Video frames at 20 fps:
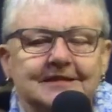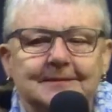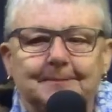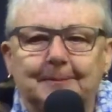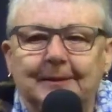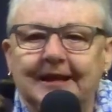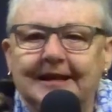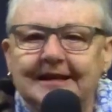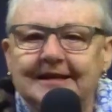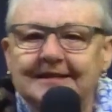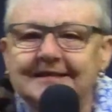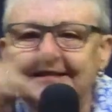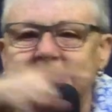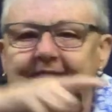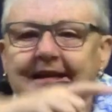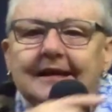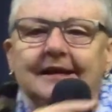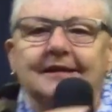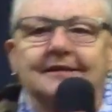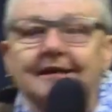this
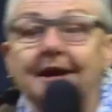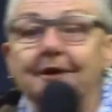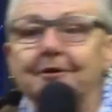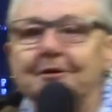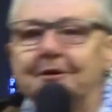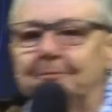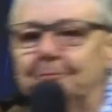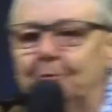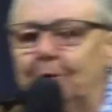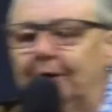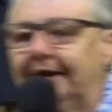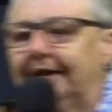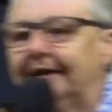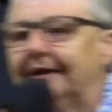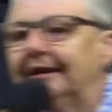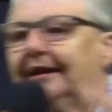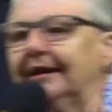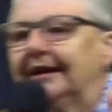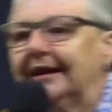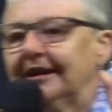place, Durham,
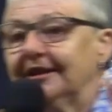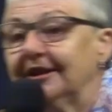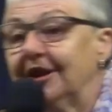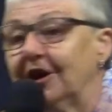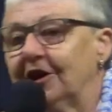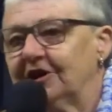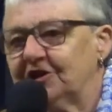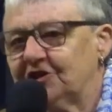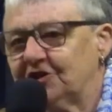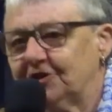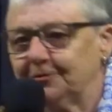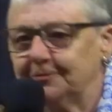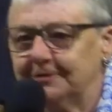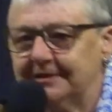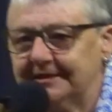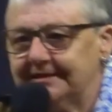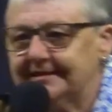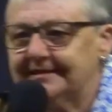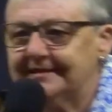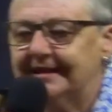where
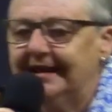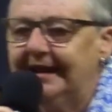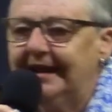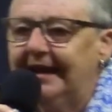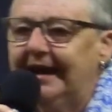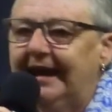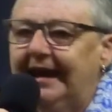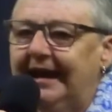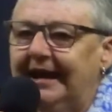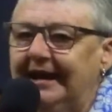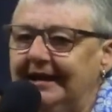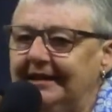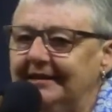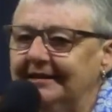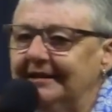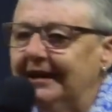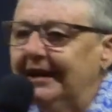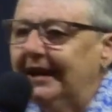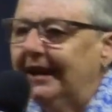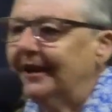Elisha is.
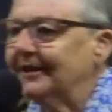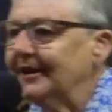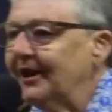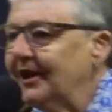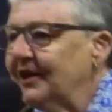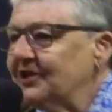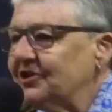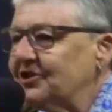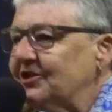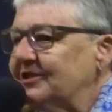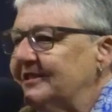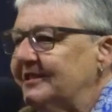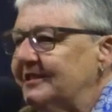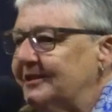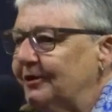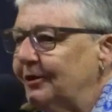And Elisha's